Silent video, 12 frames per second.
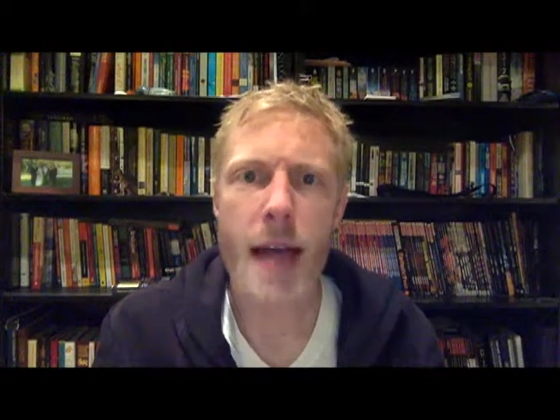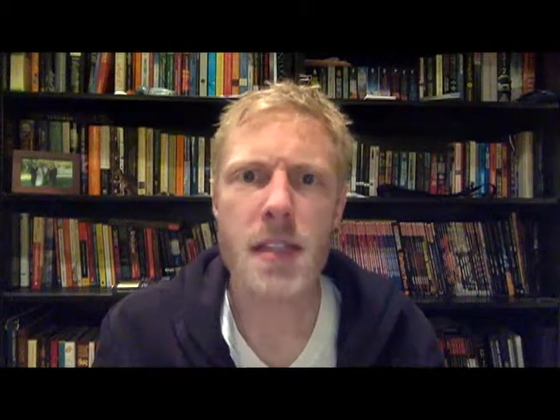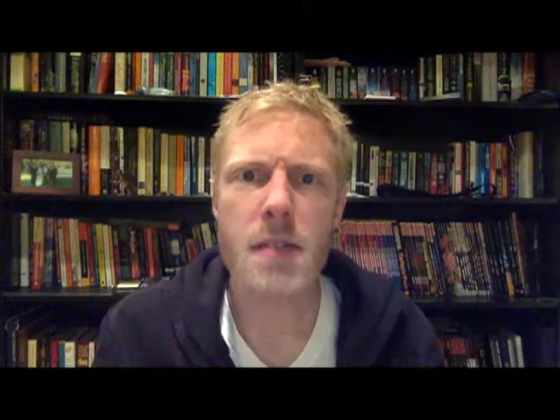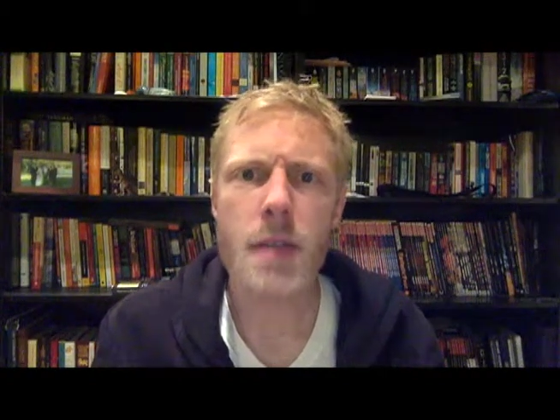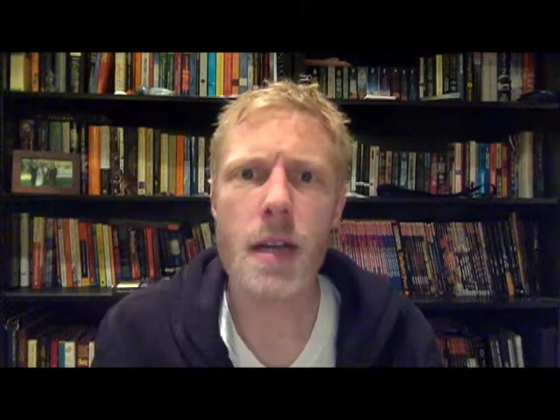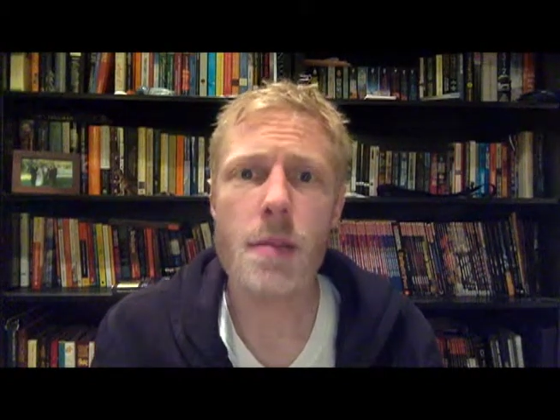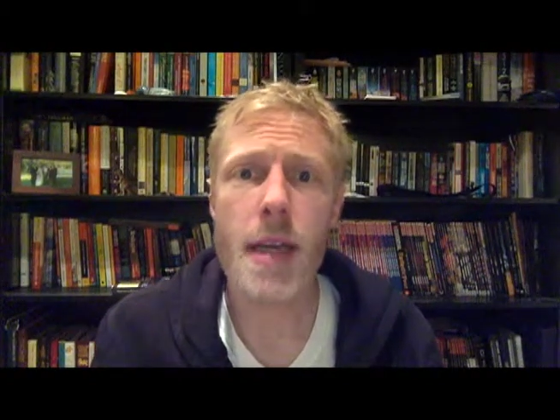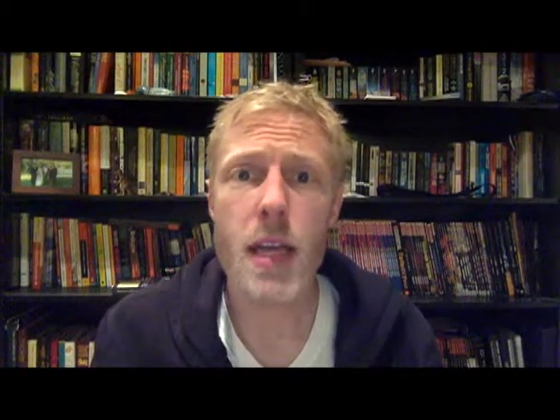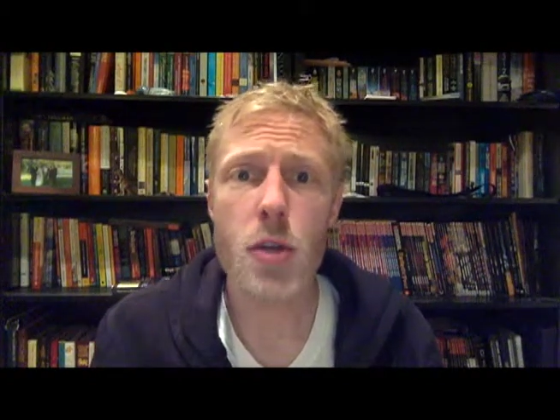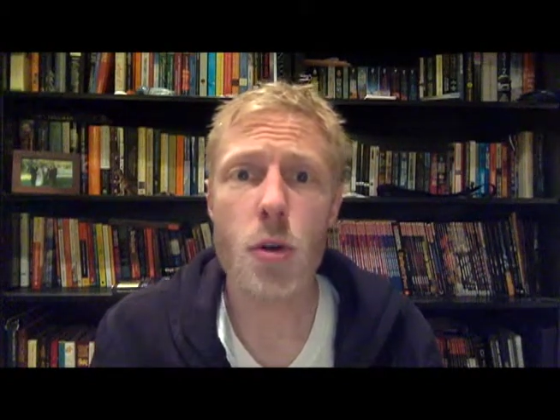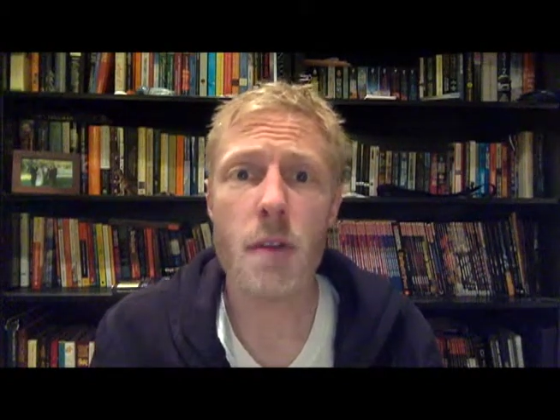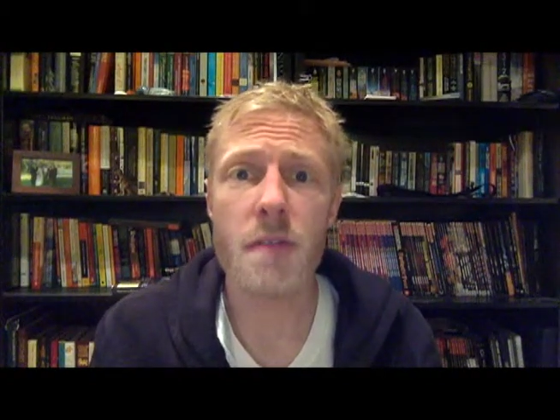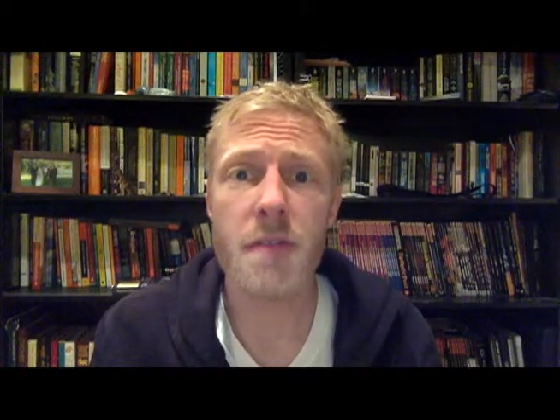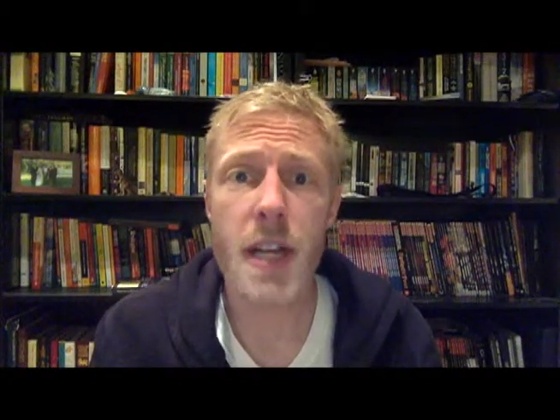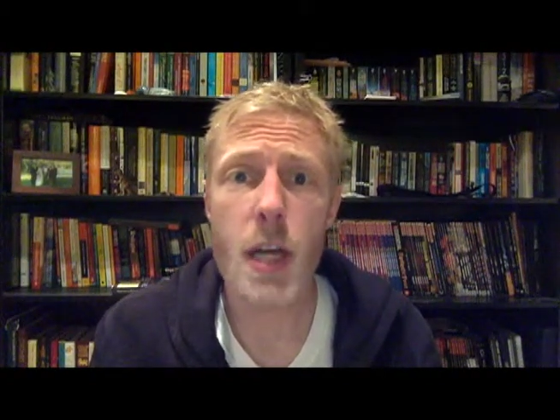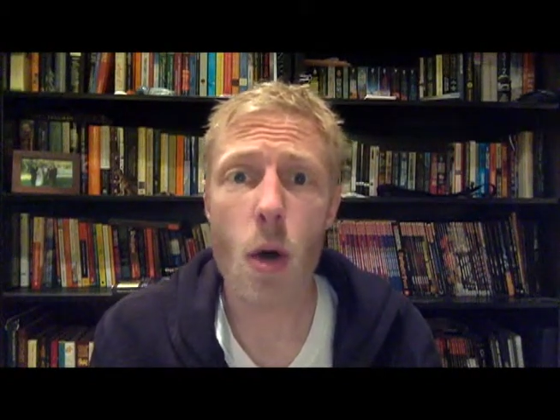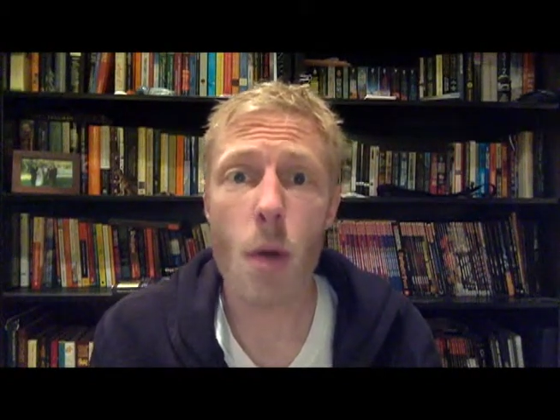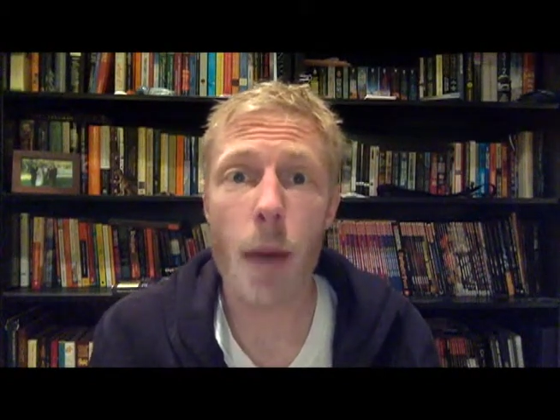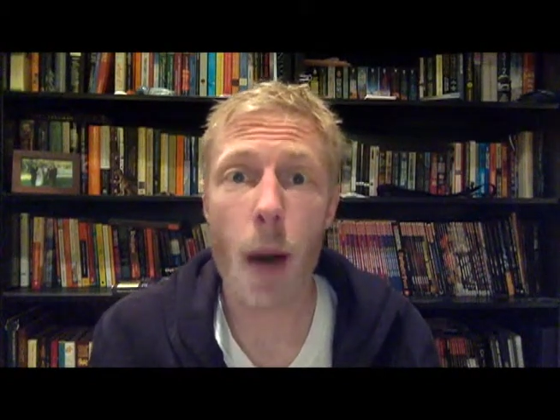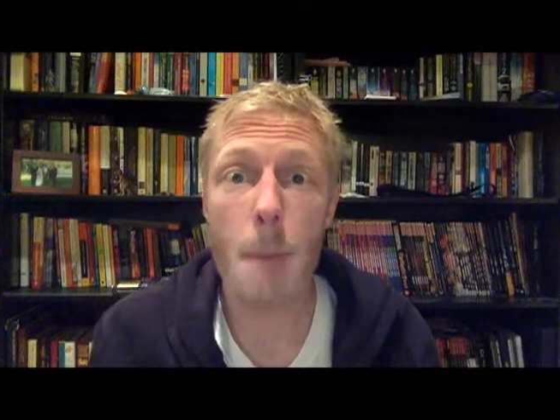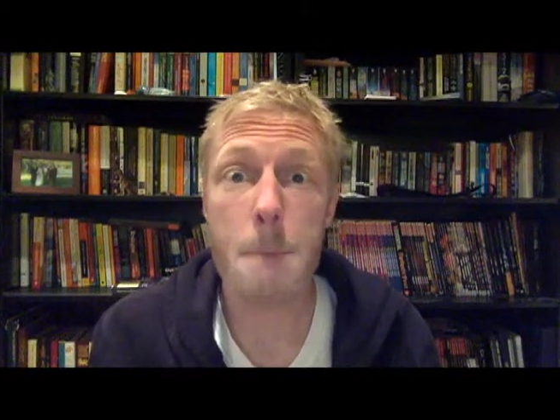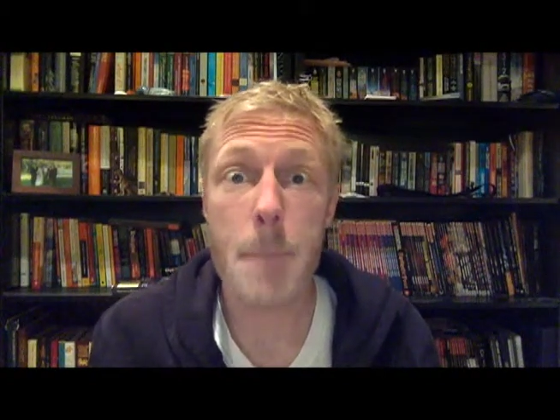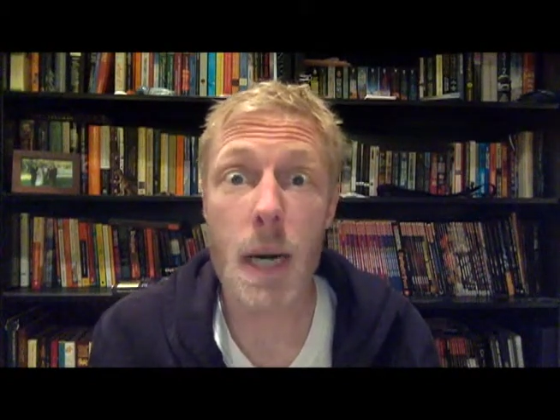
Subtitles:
asked me to make you a video about